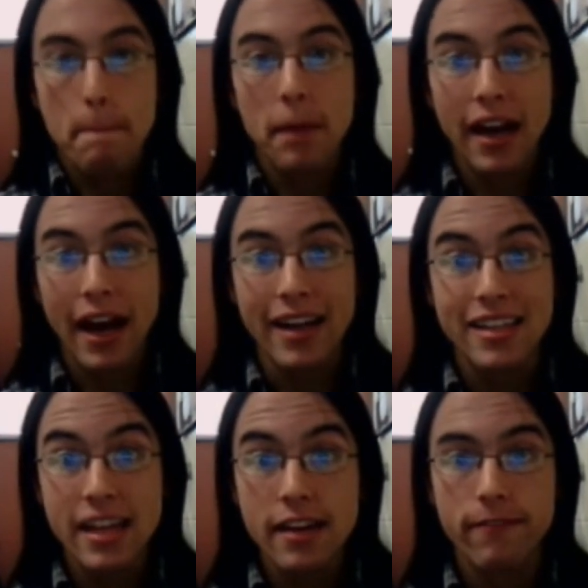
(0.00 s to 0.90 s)
But I
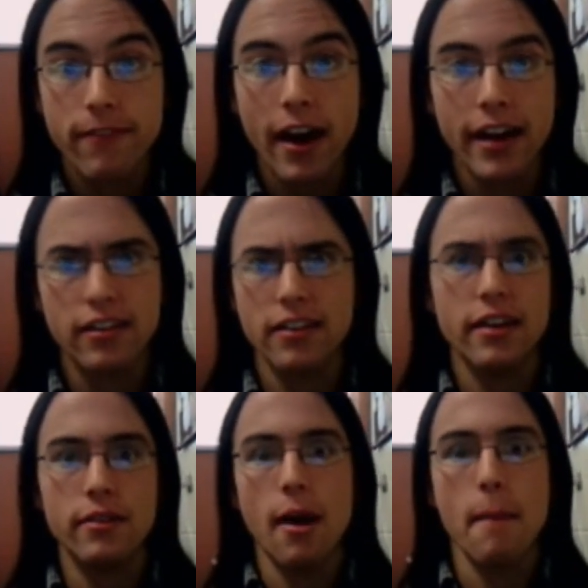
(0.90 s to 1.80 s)
did find,
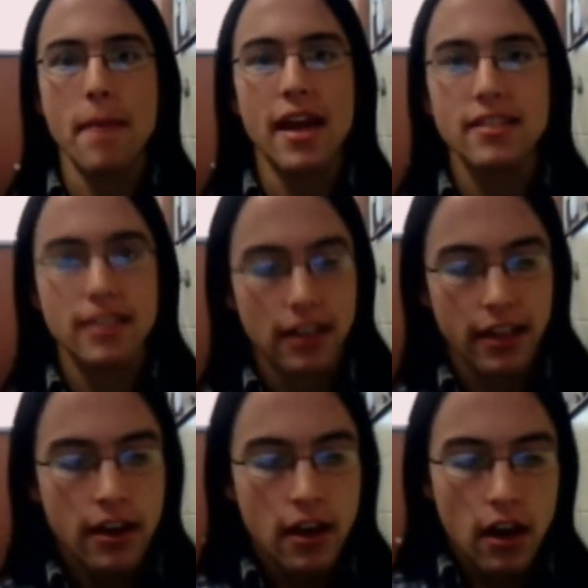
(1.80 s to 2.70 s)

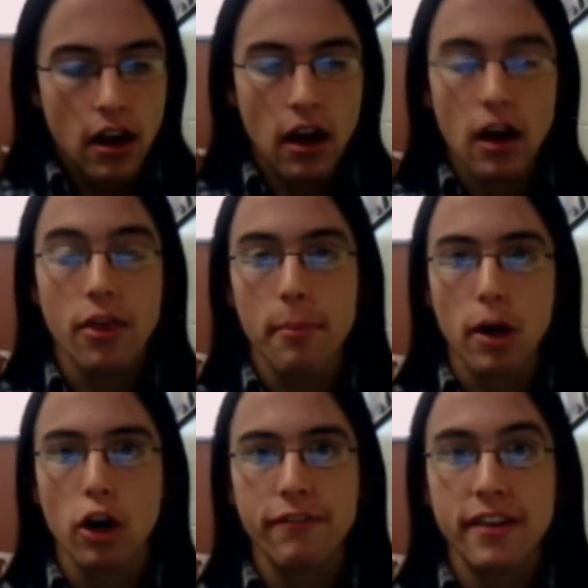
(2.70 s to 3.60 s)
amazingly, the
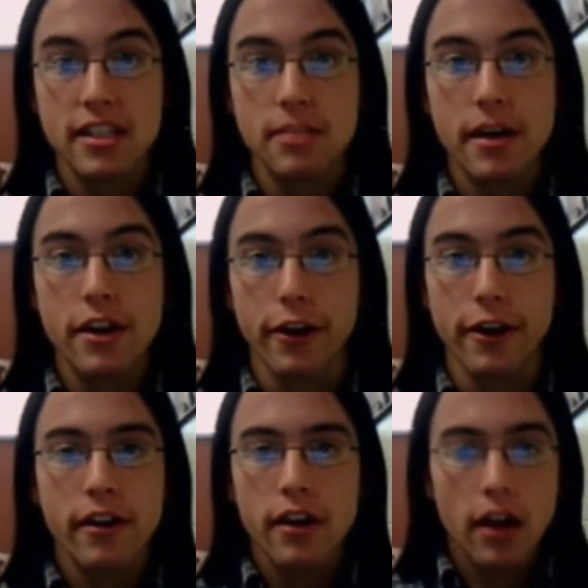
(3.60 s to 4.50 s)
perfect speaker.
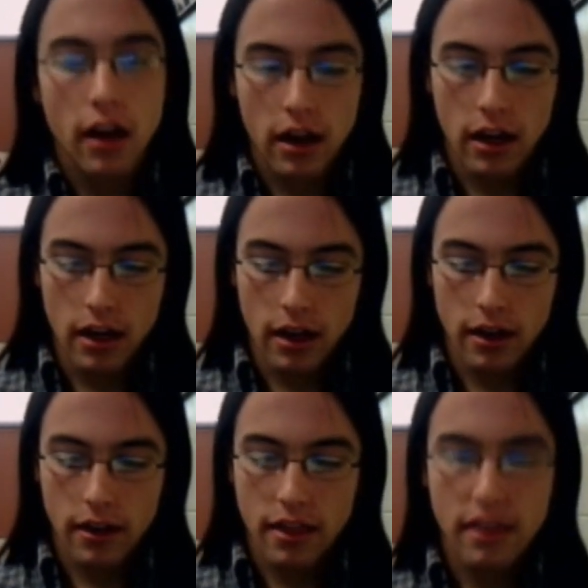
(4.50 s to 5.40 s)

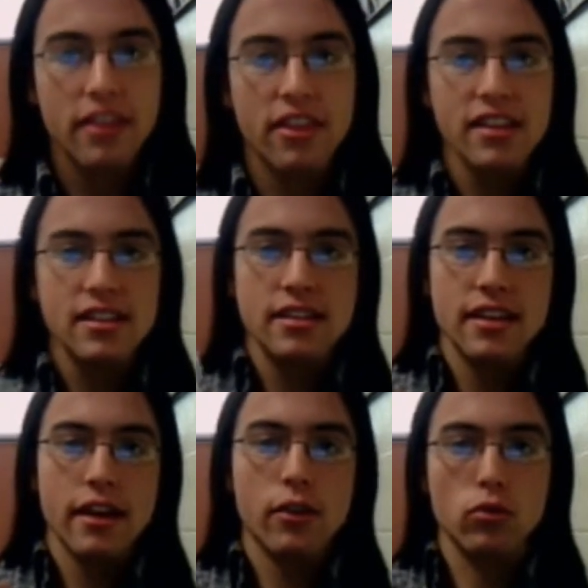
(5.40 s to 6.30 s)
This is
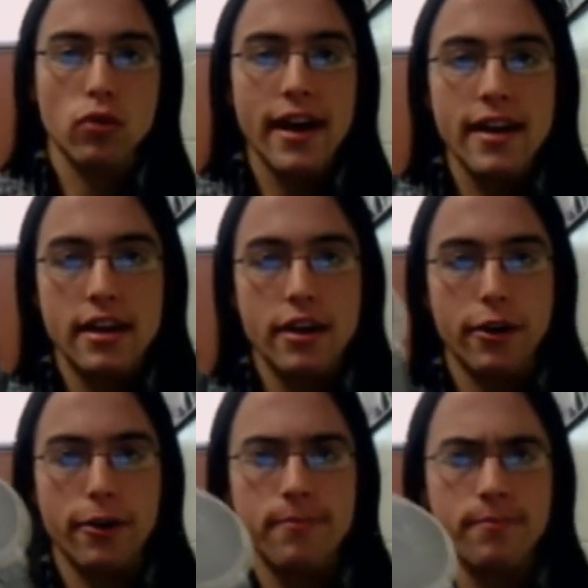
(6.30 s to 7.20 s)
it right
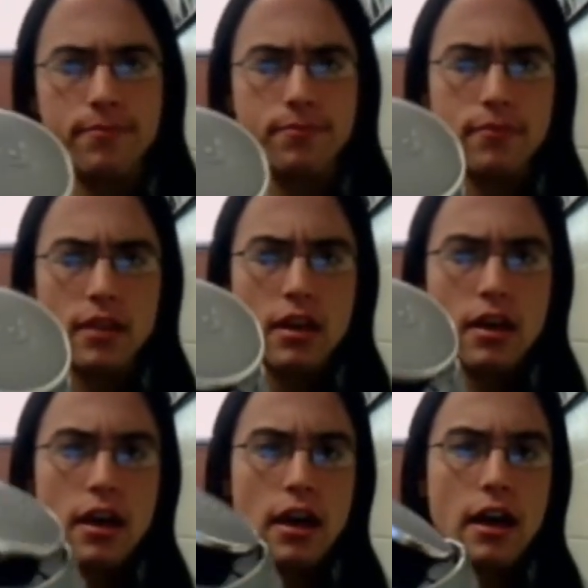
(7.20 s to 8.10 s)
here.
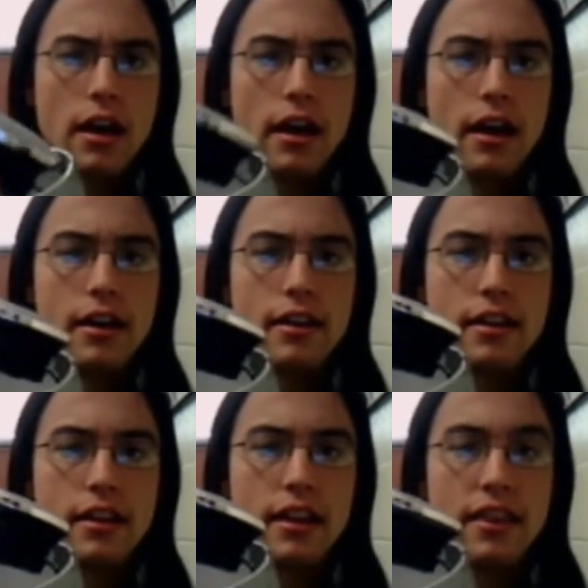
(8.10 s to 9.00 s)

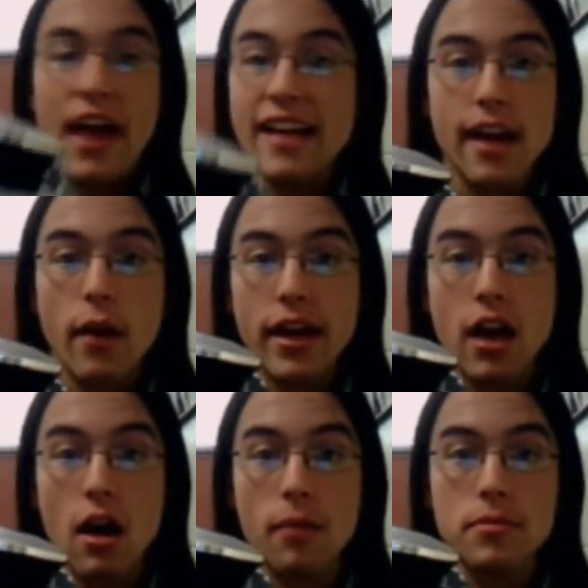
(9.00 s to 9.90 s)
That's how it
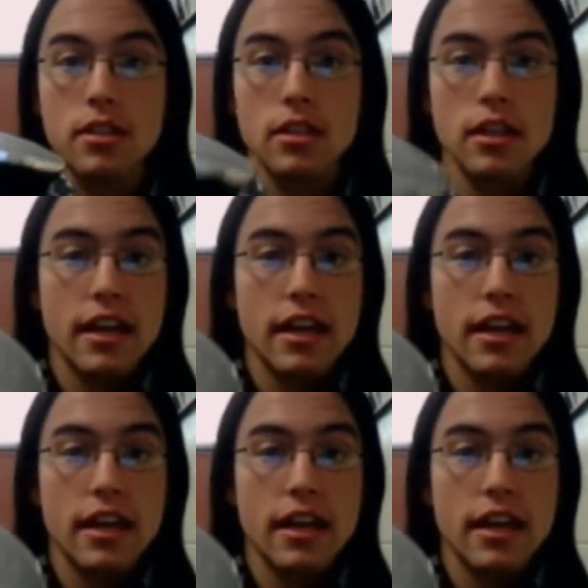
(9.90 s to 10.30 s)
comes.